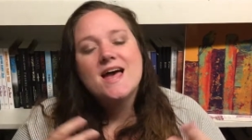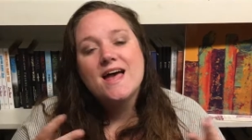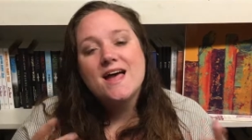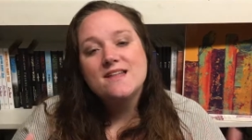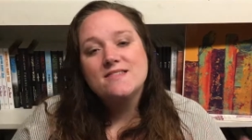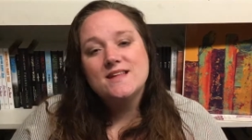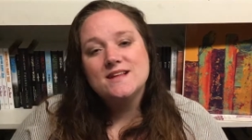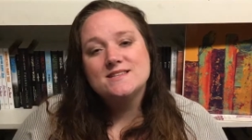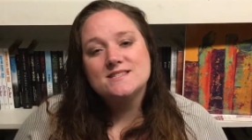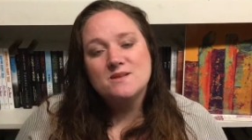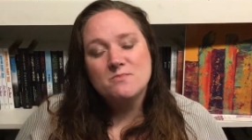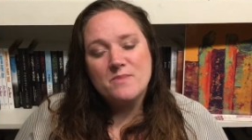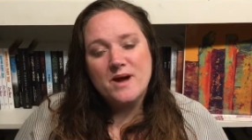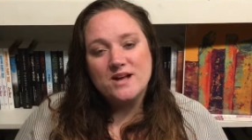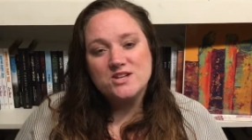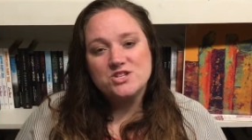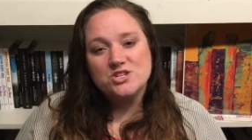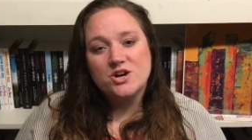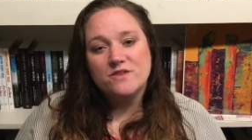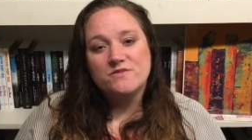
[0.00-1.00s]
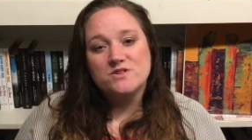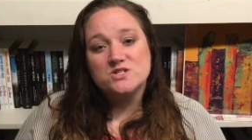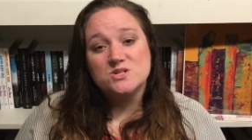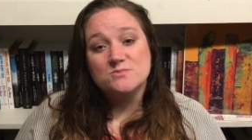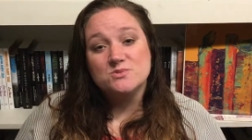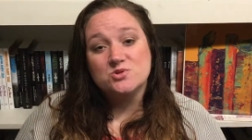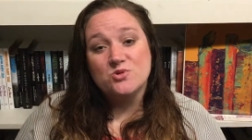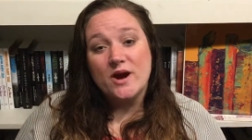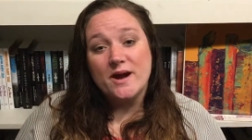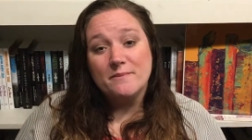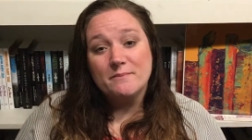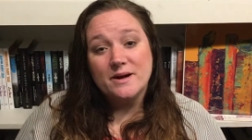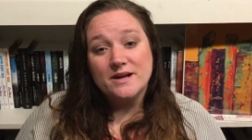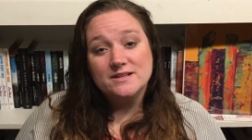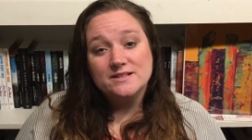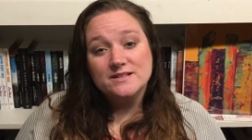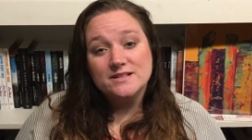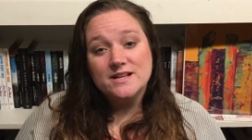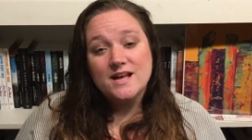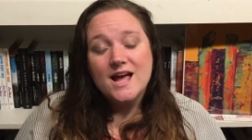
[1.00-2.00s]
And that's the magic of the subscribe
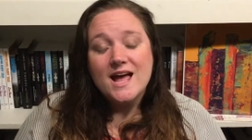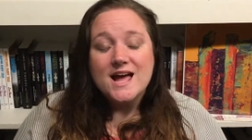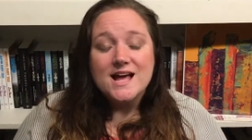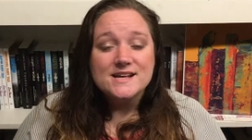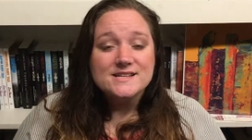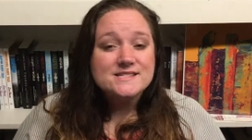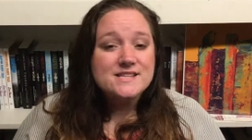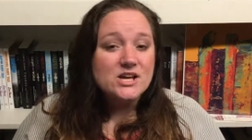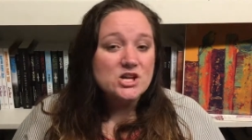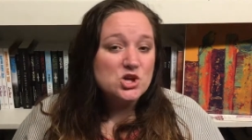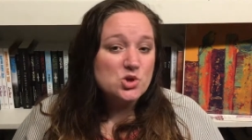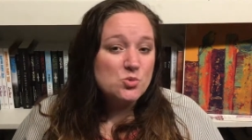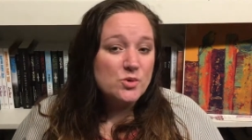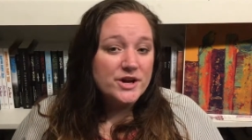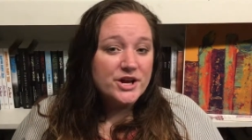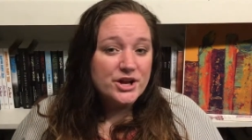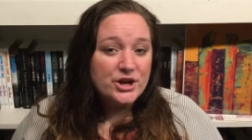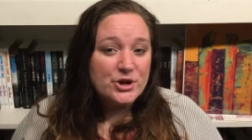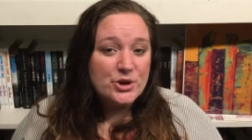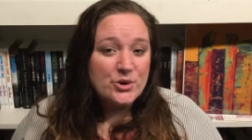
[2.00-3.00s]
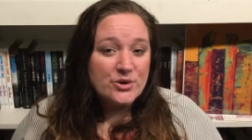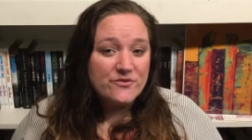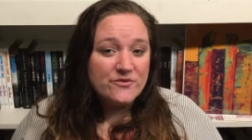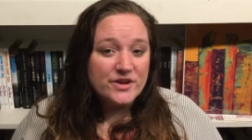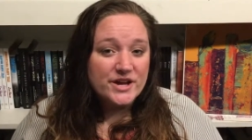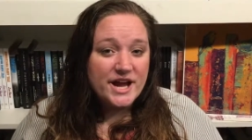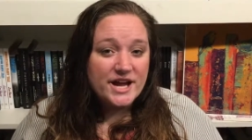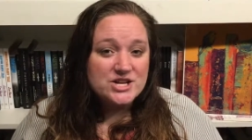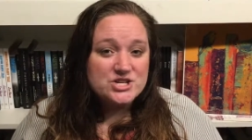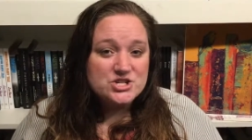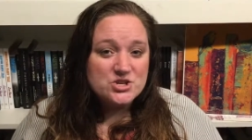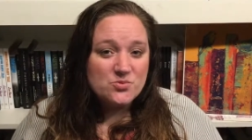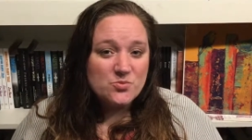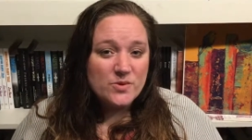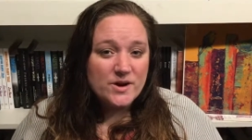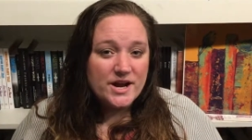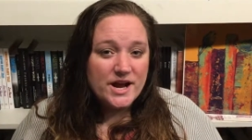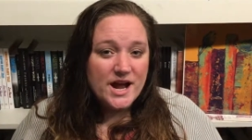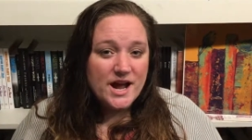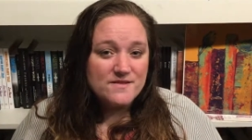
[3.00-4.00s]
button is that you will get a notification
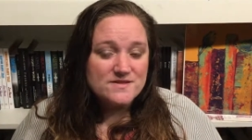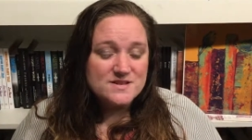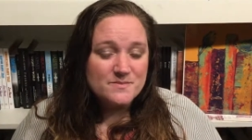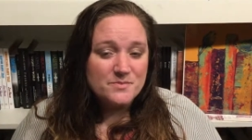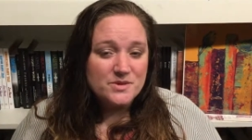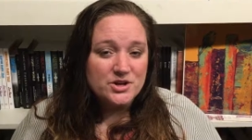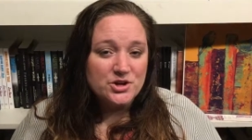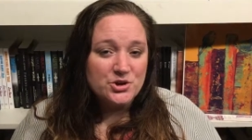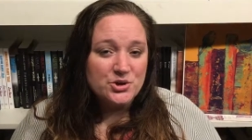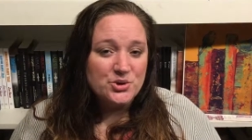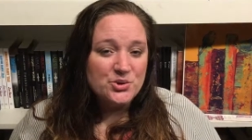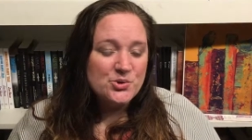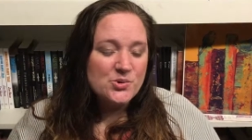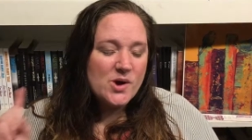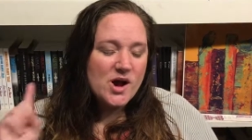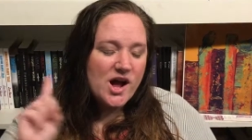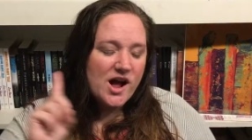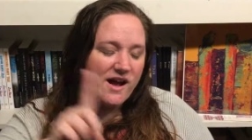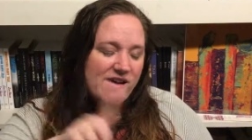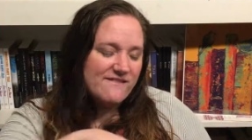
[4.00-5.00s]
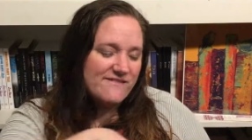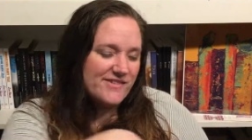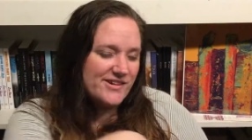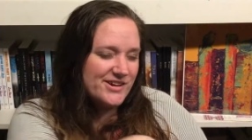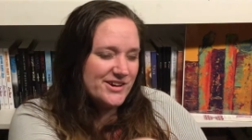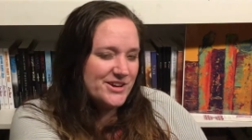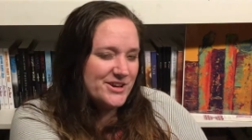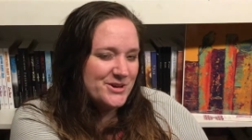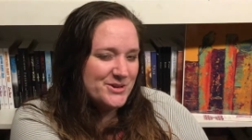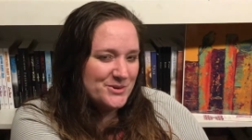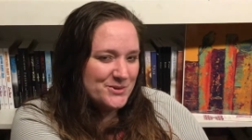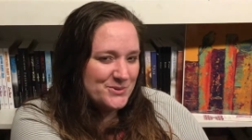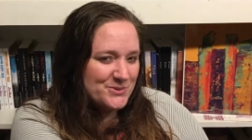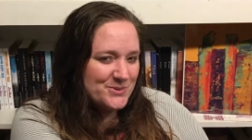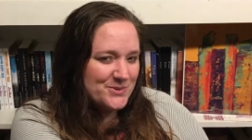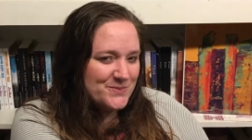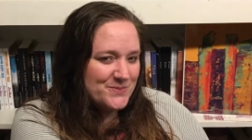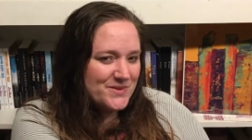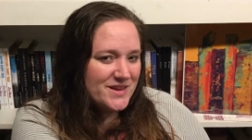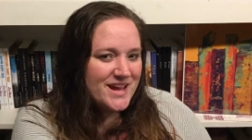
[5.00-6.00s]
when I have something new for you.
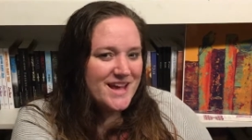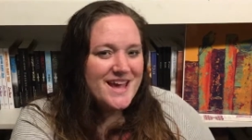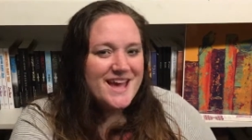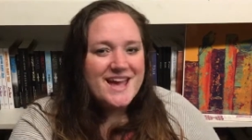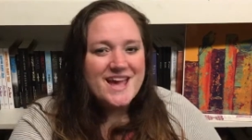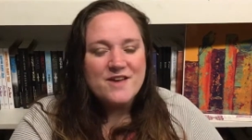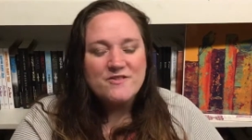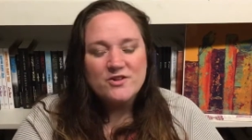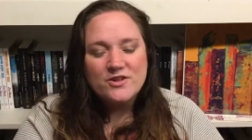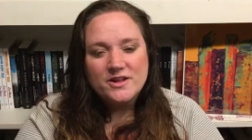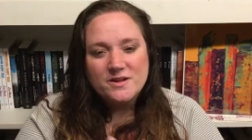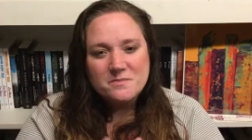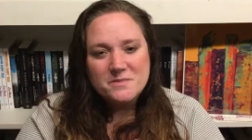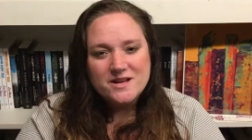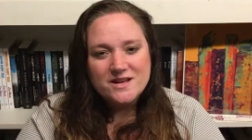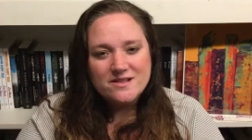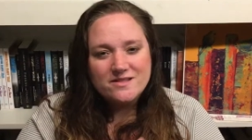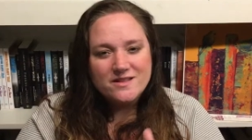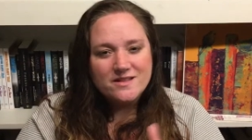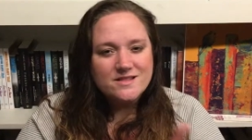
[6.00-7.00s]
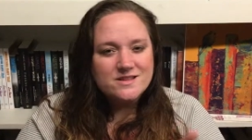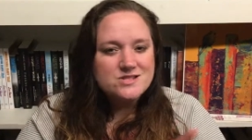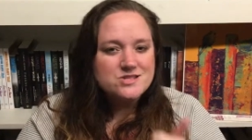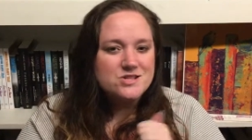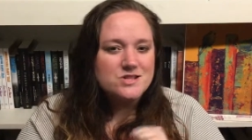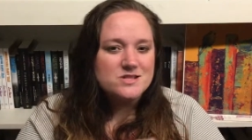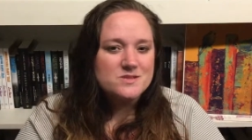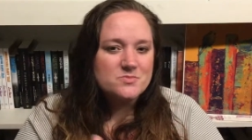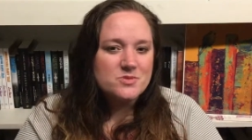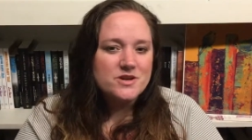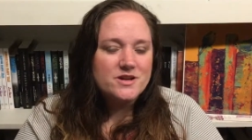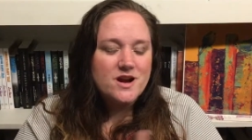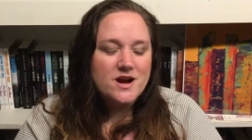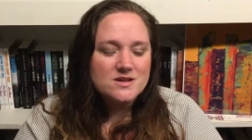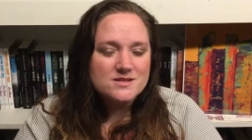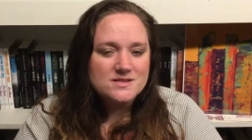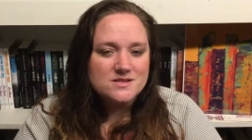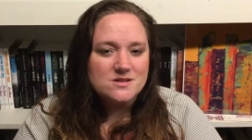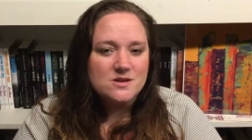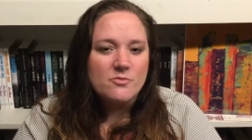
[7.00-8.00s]
If you're like me and think this chick's pretty
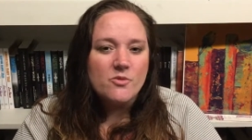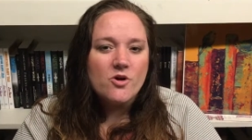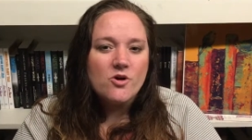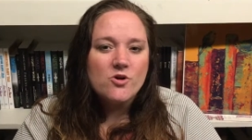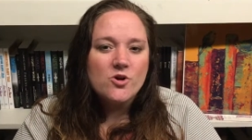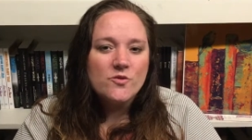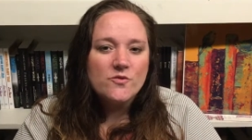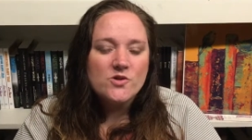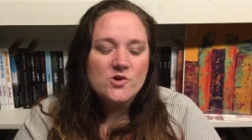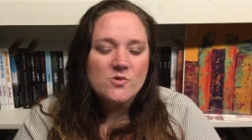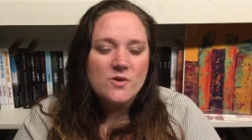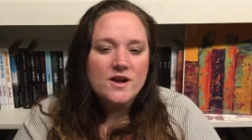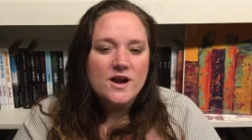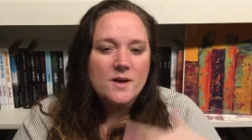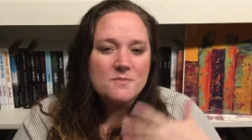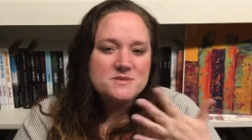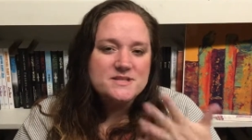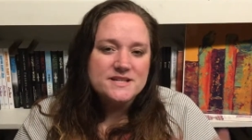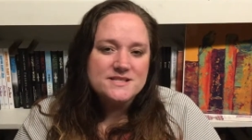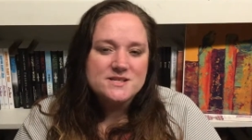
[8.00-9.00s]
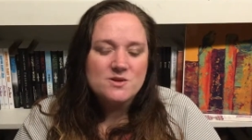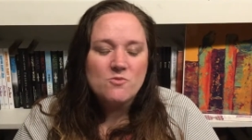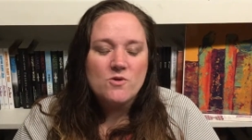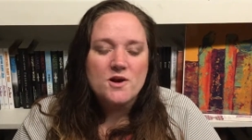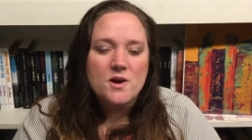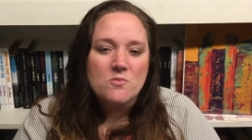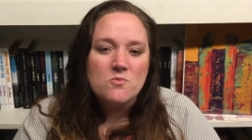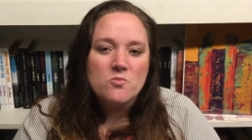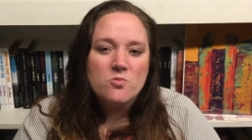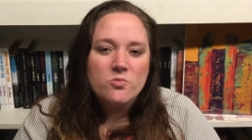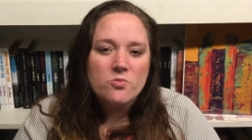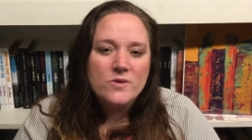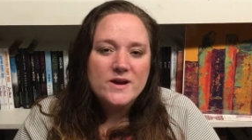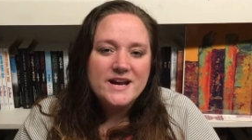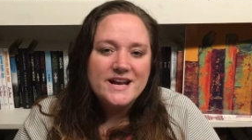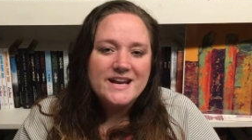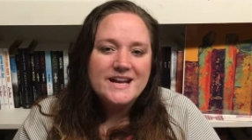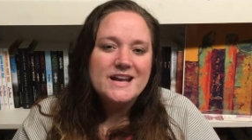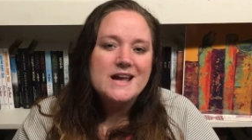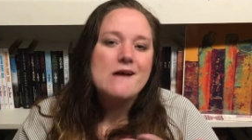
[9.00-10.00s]
awesome, or if you want updates on what I'm
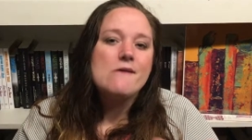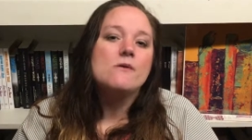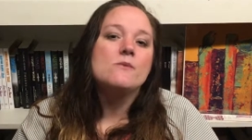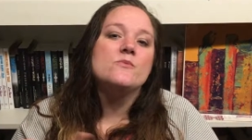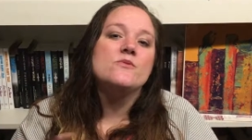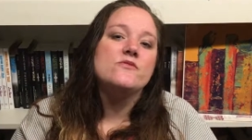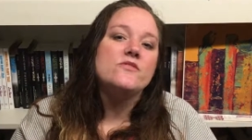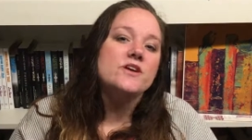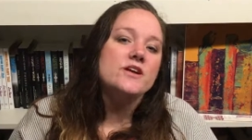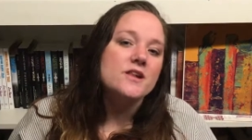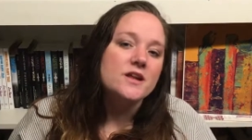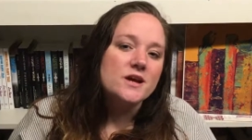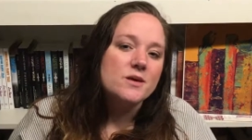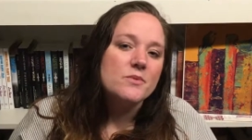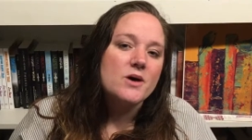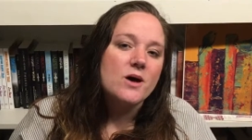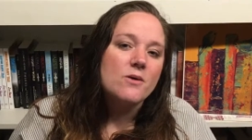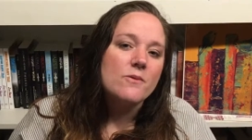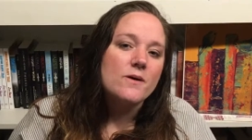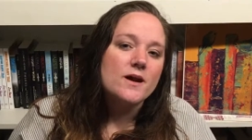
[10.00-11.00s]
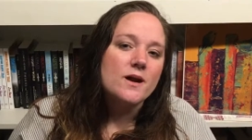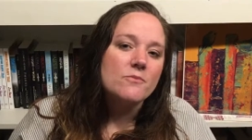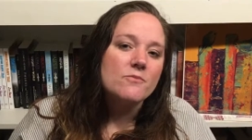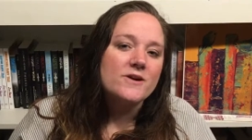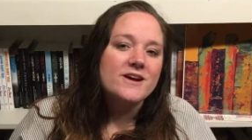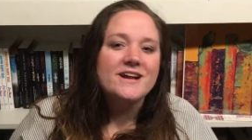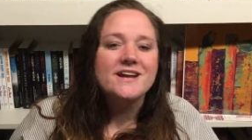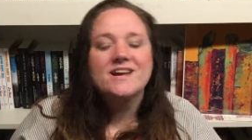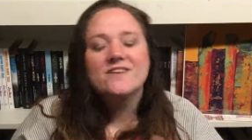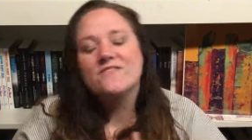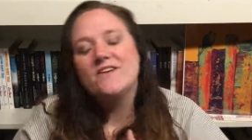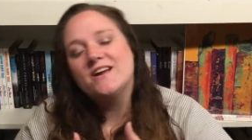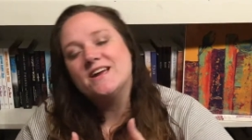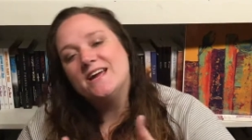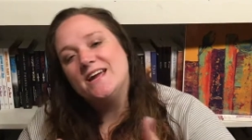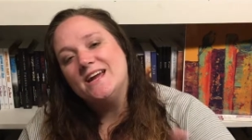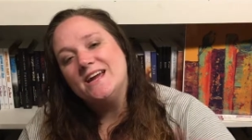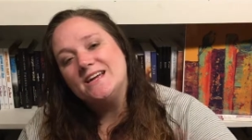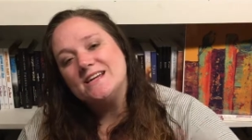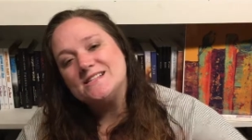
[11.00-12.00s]
reading, how I'm feeling about what I'm reading, if I
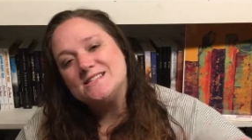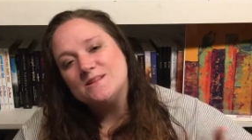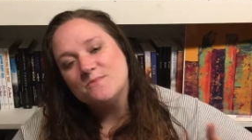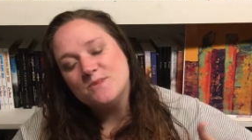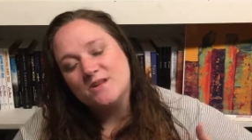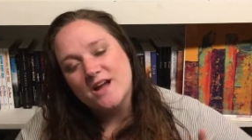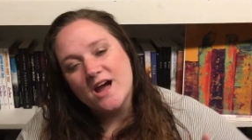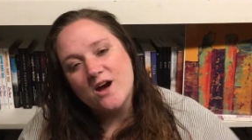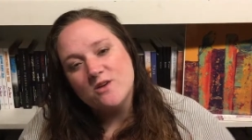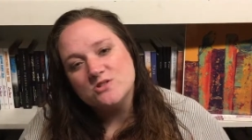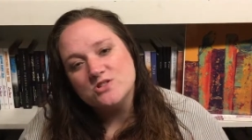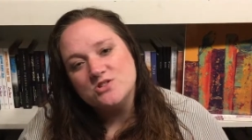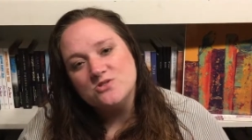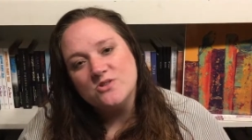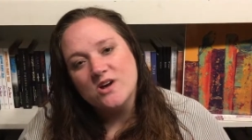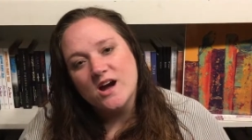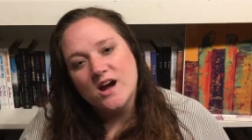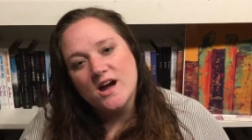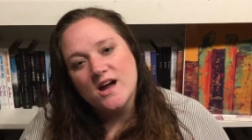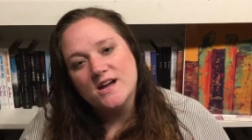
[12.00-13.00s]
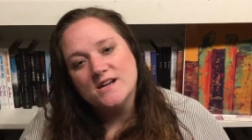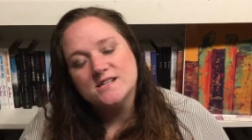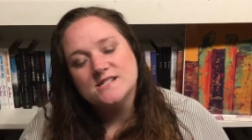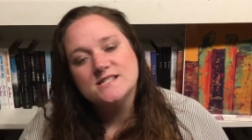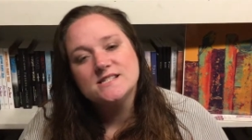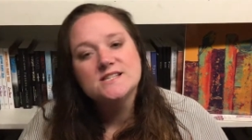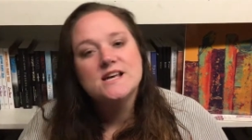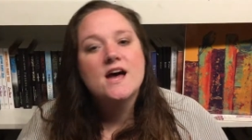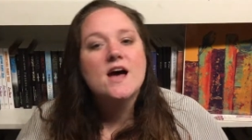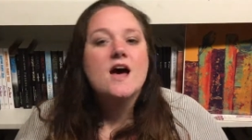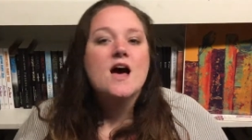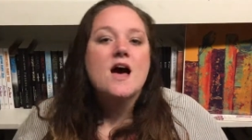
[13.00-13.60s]
can't get something out to you guys,